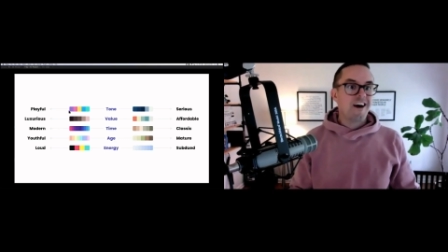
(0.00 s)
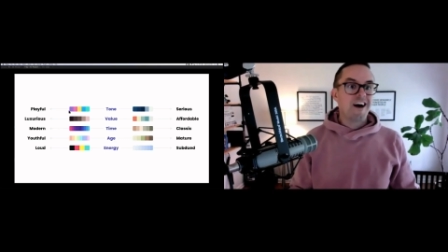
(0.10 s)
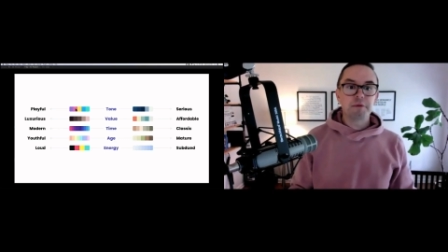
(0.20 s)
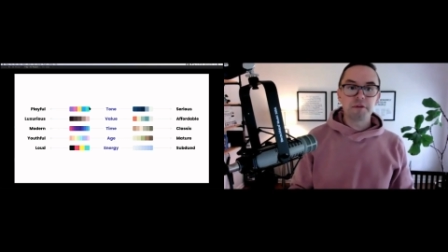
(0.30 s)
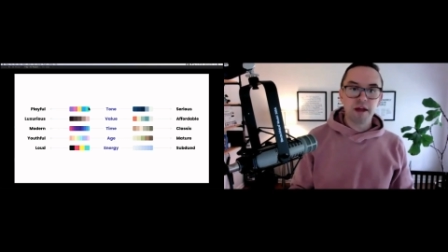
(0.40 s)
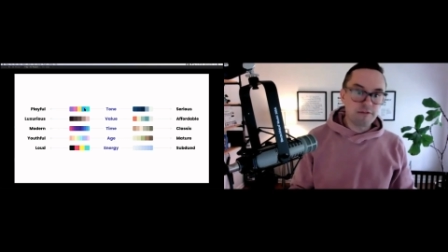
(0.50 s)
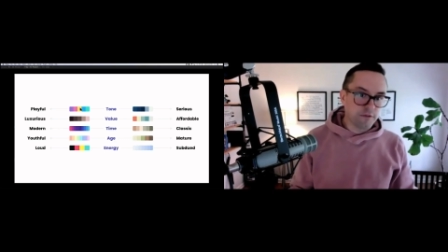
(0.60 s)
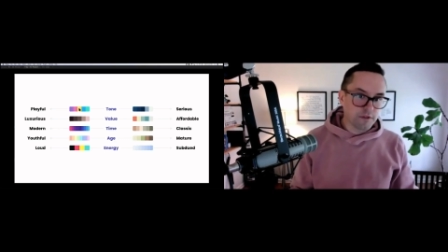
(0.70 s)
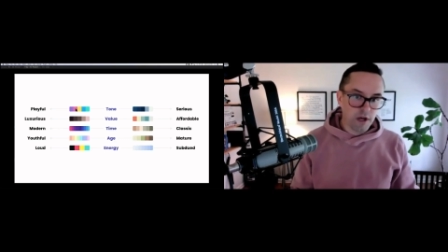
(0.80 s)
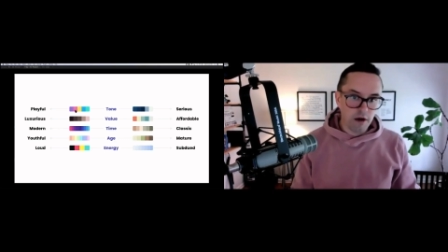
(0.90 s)
A
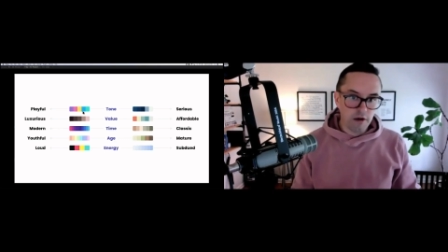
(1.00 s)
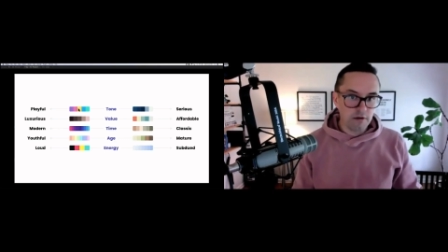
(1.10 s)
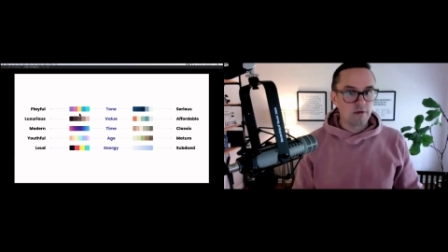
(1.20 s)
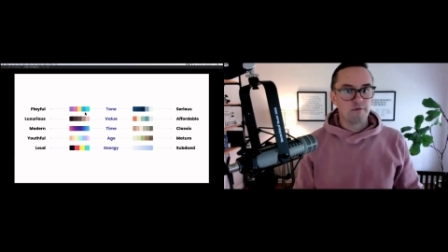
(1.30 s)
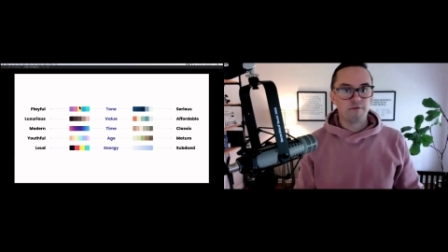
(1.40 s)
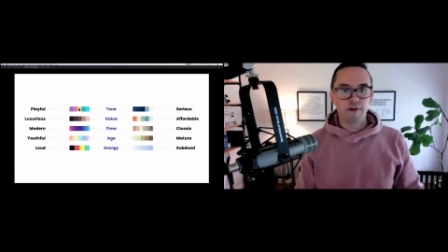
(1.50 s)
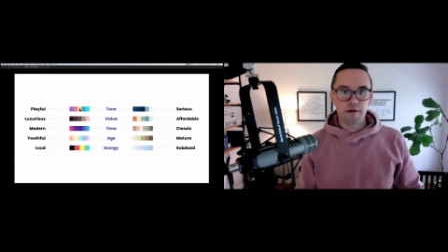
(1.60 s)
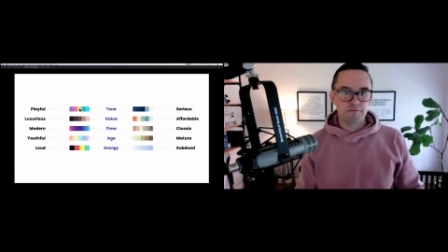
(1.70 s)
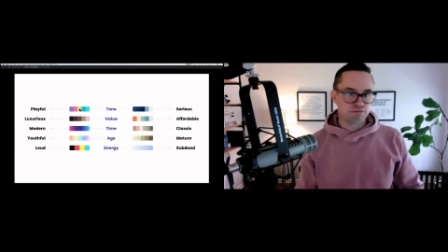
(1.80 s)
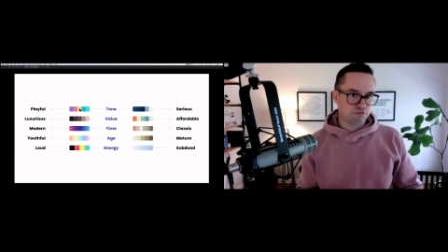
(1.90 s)
playful tone,
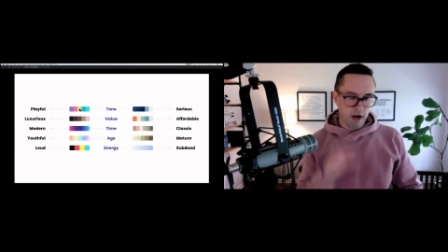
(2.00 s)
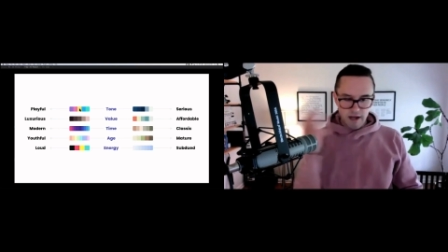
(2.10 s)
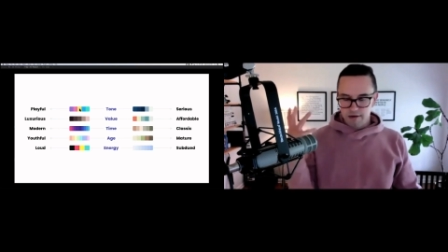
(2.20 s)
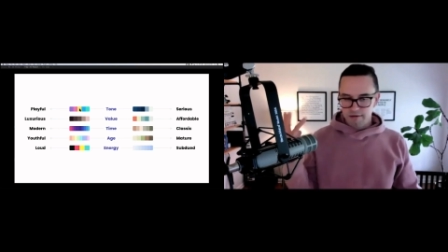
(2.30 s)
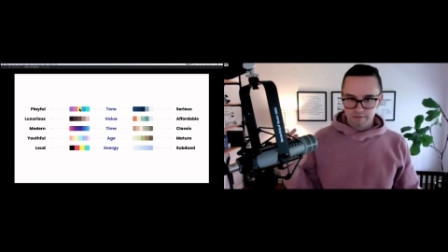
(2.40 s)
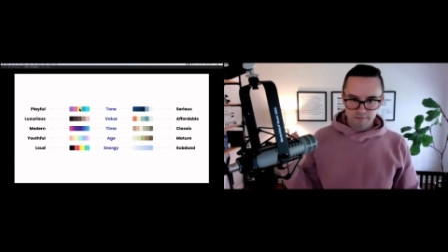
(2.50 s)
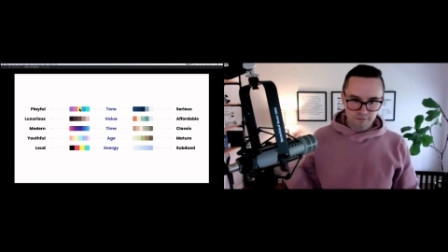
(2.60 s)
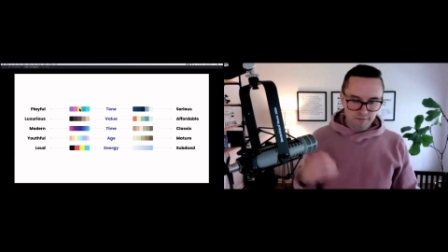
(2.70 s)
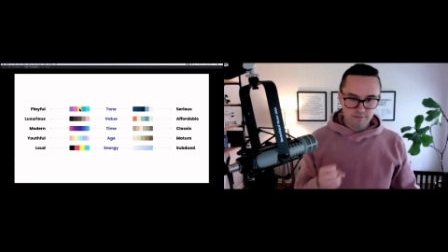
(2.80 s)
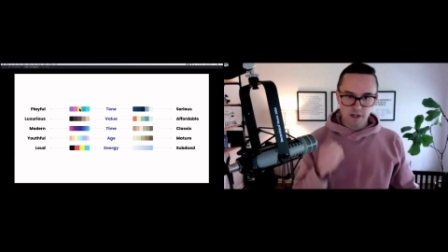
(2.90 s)
very bright,
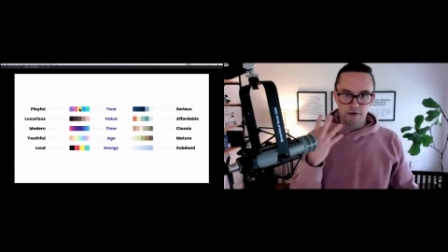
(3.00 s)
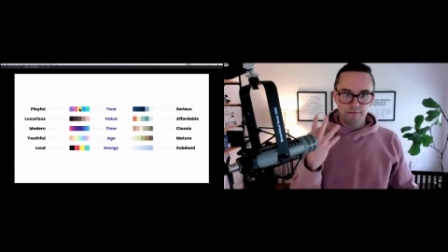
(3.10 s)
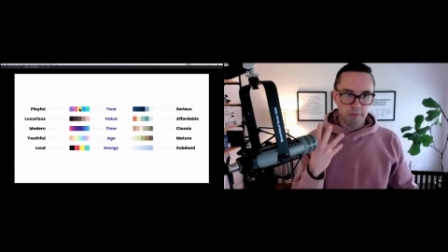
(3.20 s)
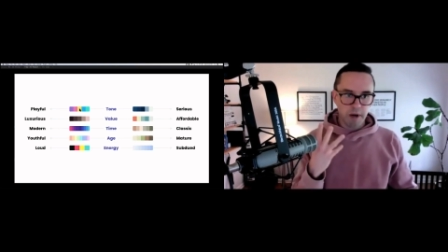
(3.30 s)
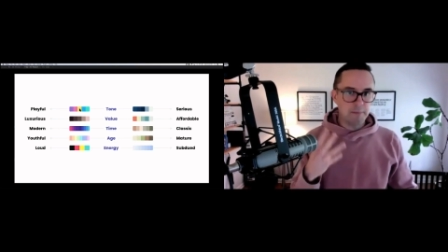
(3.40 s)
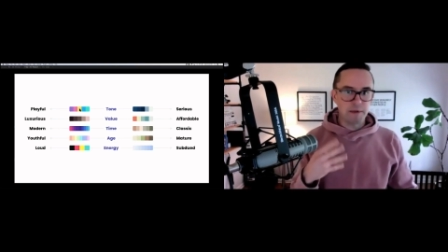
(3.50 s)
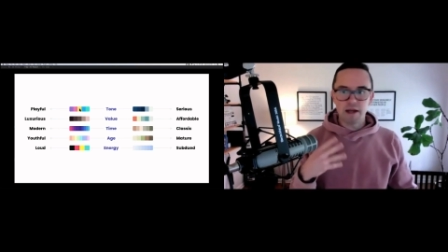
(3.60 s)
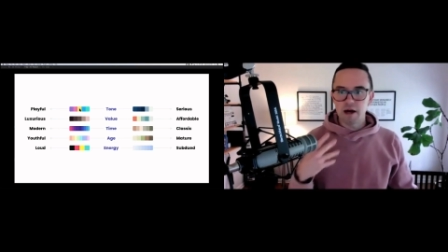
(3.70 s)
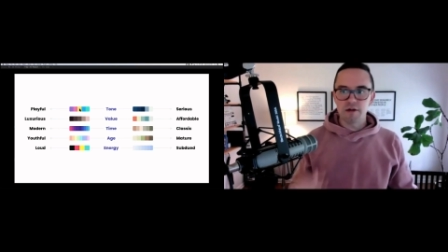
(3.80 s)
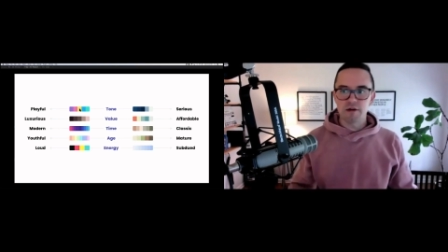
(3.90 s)
poppy
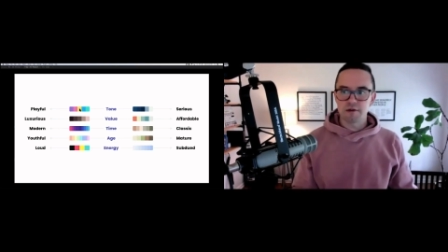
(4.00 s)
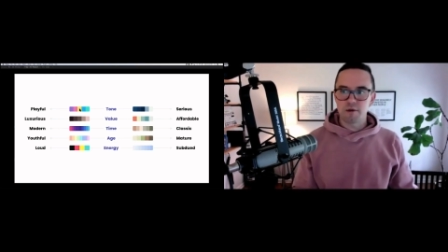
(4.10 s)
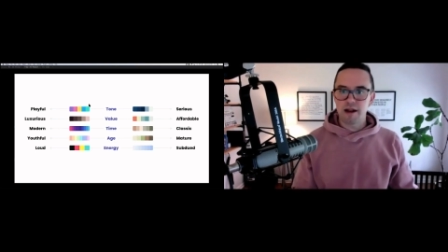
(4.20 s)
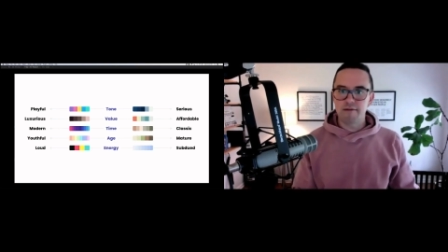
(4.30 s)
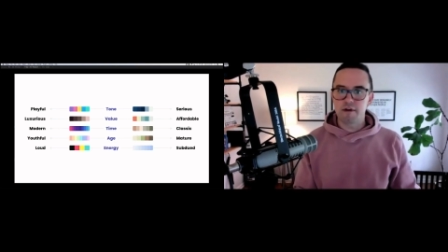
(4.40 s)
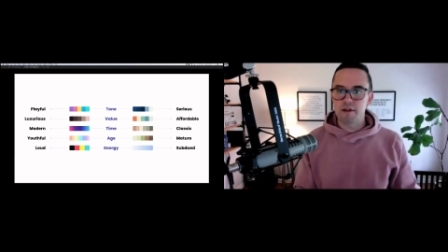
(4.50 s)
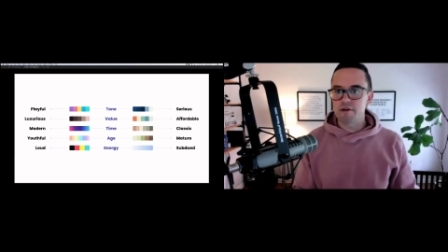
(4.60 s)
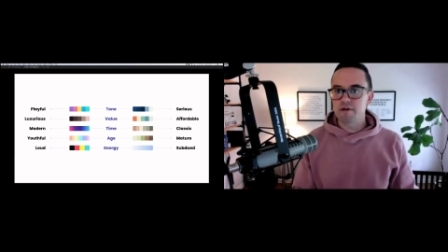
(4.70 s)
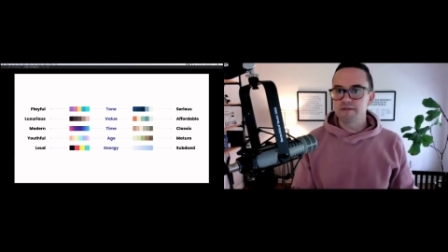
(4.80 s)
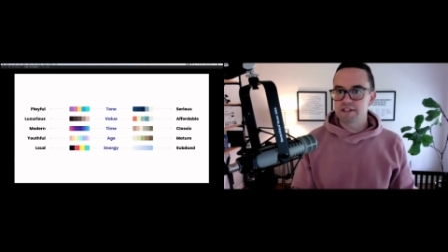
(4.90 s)
colors or whatever. And
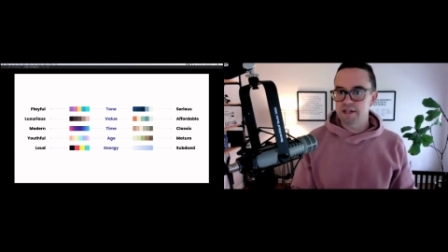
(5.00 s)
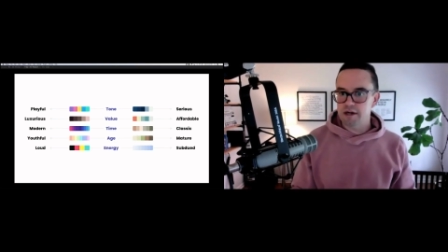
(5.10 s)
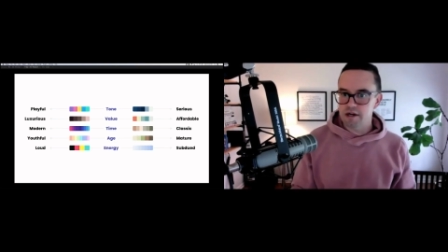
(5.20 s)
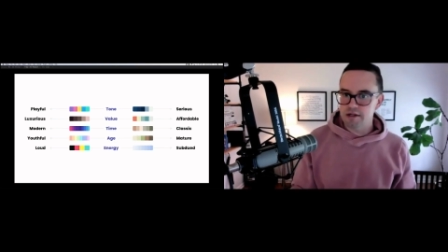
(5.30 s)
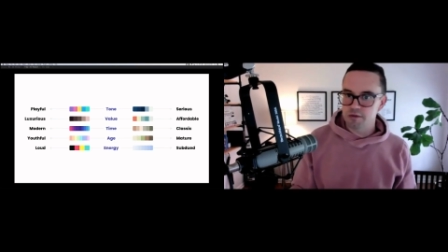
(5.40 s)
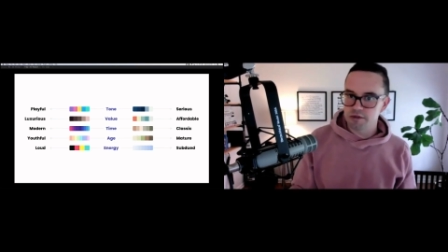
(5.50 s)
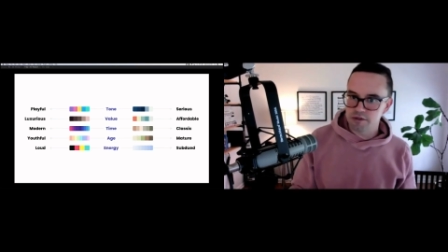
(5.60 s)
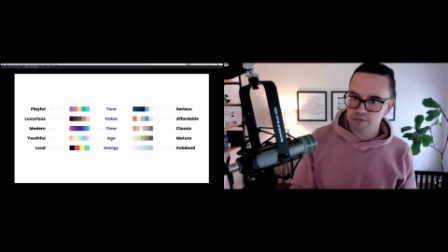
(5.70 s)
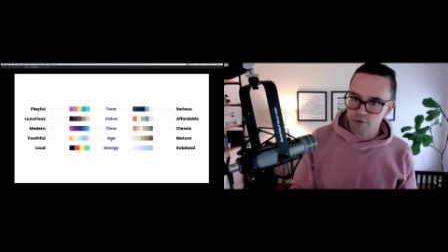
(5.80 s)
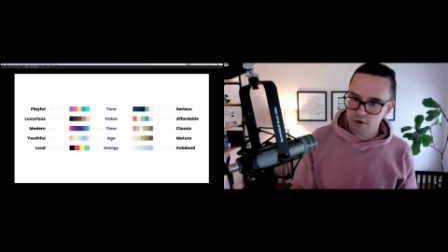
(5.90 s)
then you have serious, which
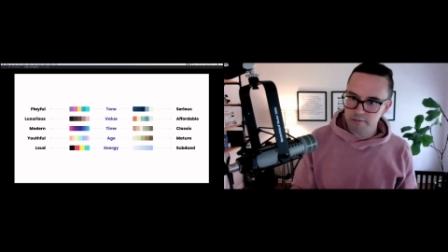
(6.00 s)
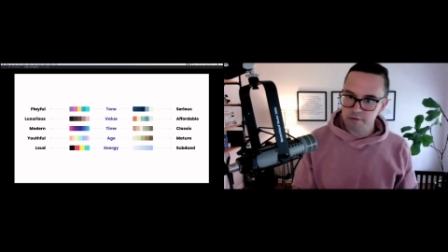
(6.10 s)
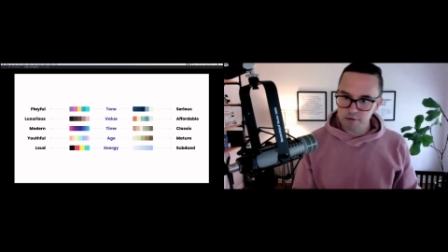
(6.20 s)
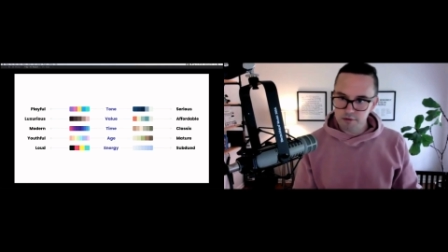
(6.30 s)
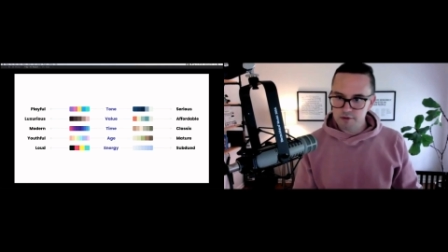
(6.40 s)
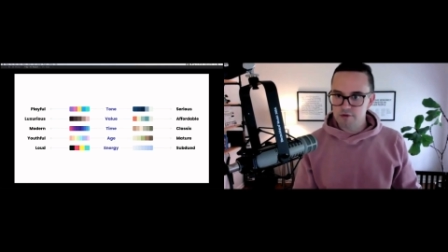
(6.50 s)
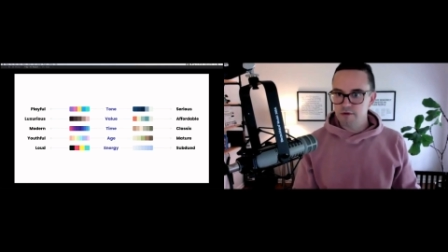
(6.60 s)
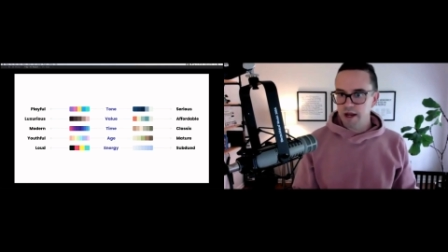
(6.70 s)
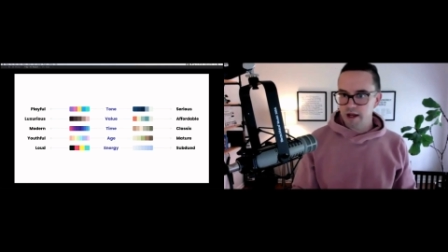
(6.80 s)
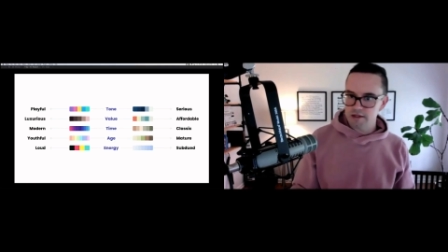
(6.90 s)
is more blues,
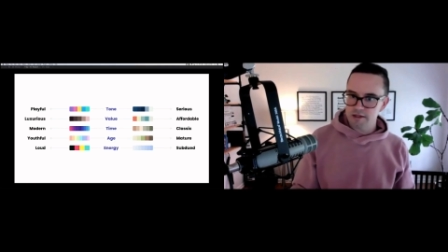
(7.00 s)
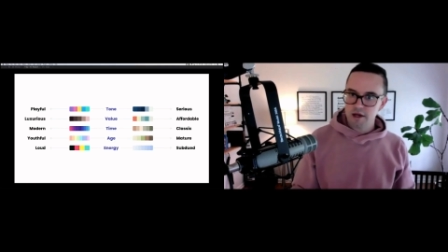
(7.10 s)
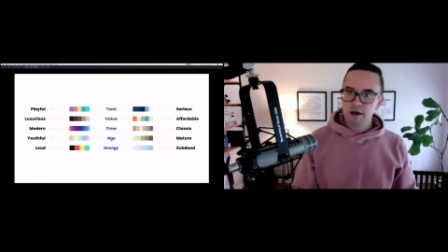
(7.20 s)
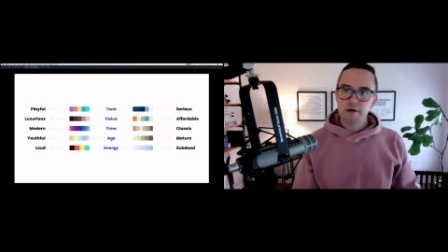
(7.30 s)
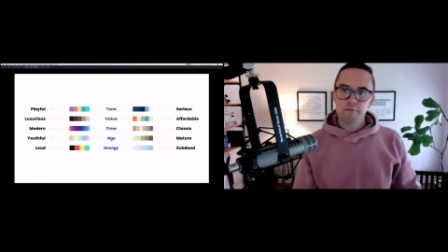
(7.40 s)
grays,